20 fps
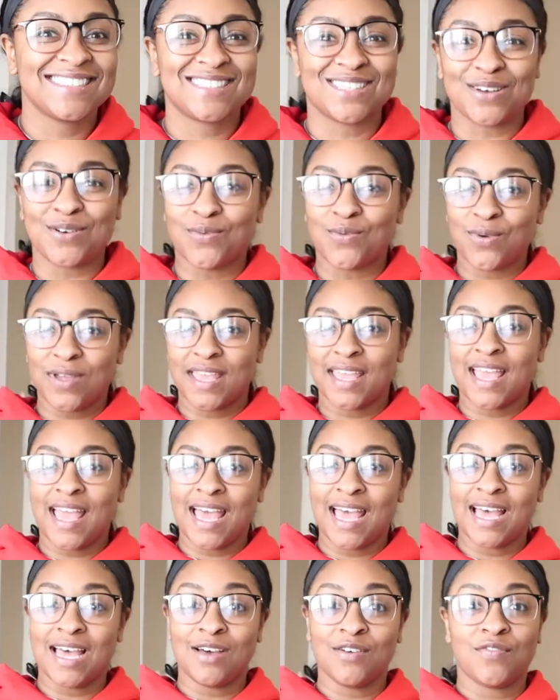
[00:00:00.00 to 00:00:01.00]
So we
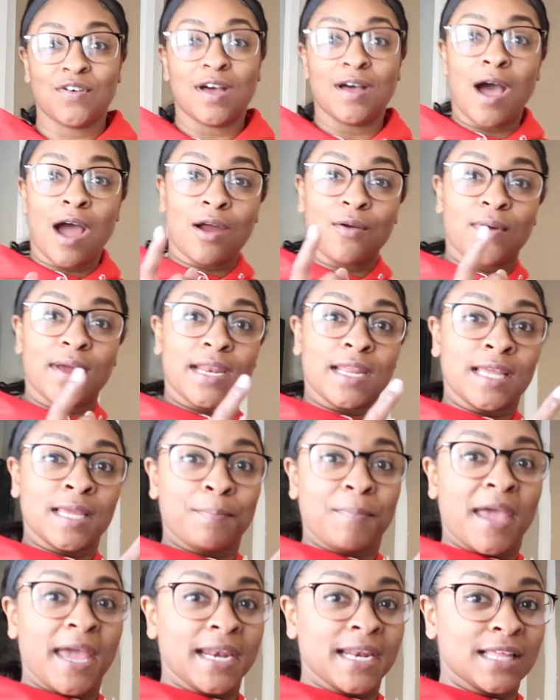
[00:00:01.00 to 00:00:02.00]
have already
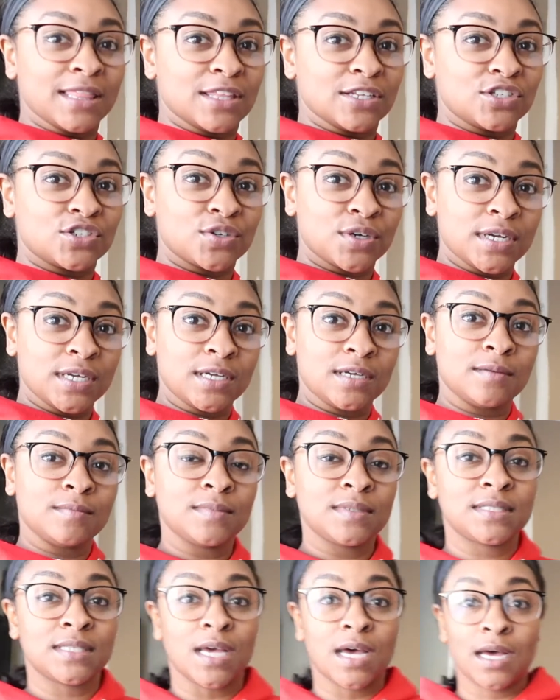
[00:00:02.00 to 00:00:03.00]
painted the
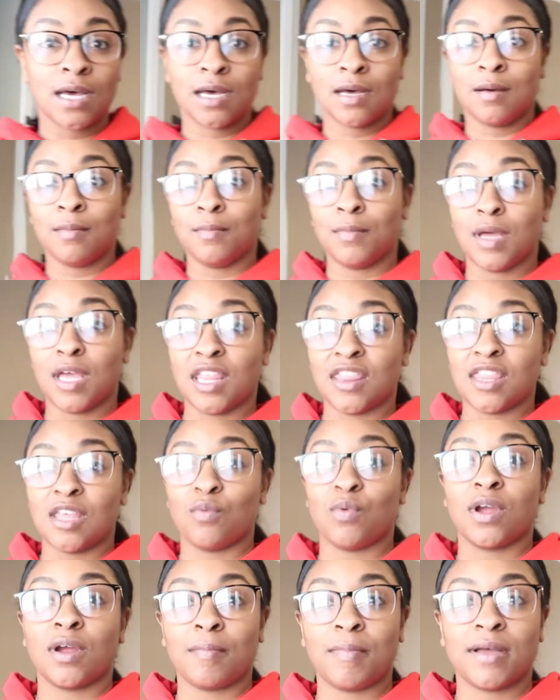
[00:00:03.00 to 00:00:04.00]
trims, and then
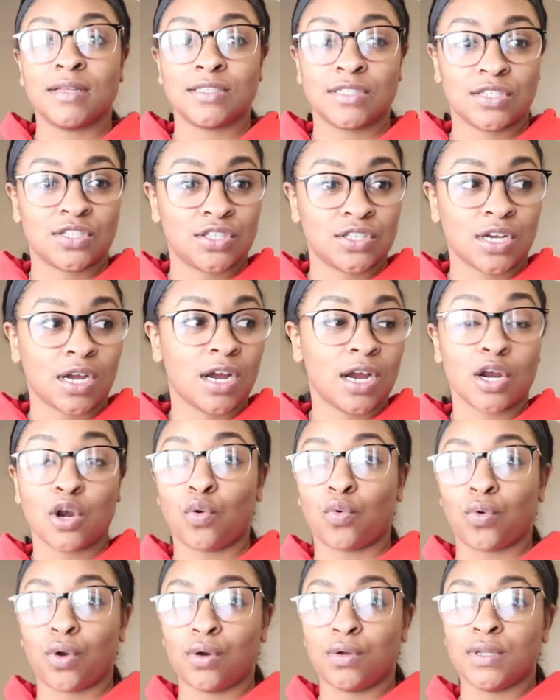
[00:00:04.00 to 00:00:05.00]
we're about to start
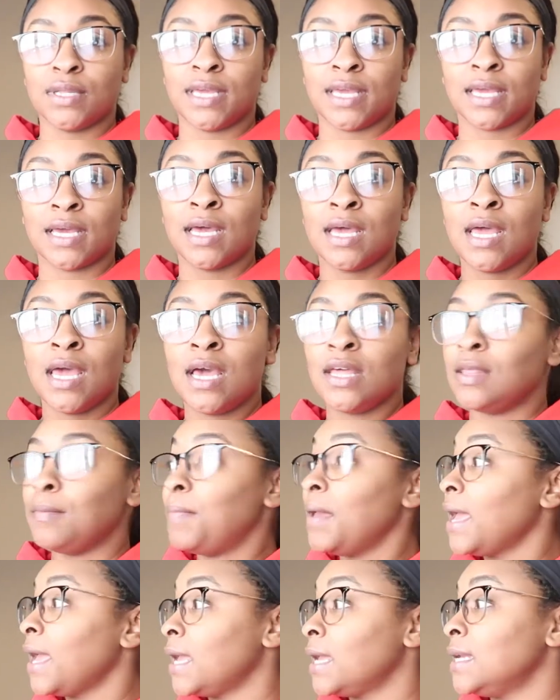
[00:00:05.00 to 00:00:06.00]
rolling the
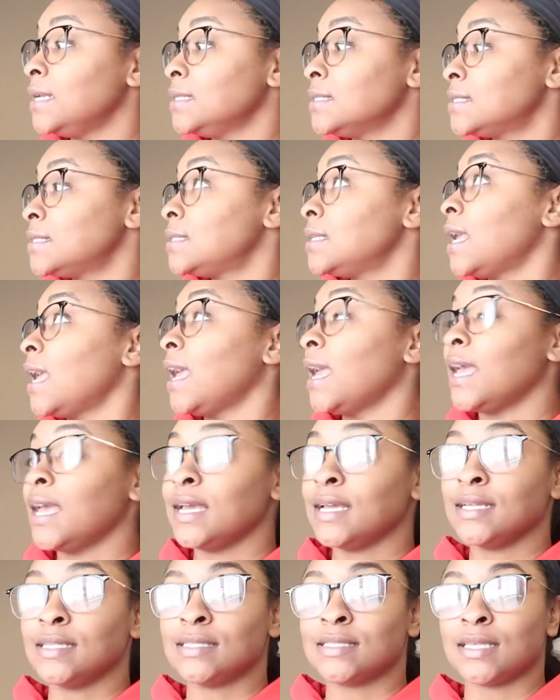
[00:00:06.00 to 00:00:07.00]
paint,
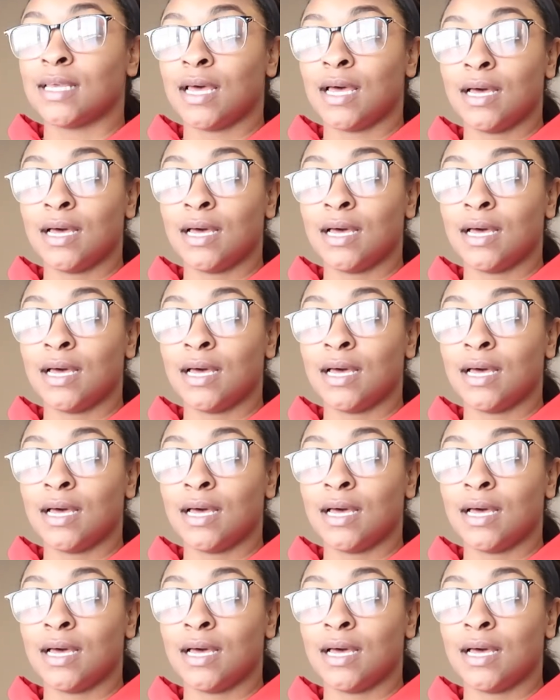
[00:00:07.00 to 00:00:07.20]
and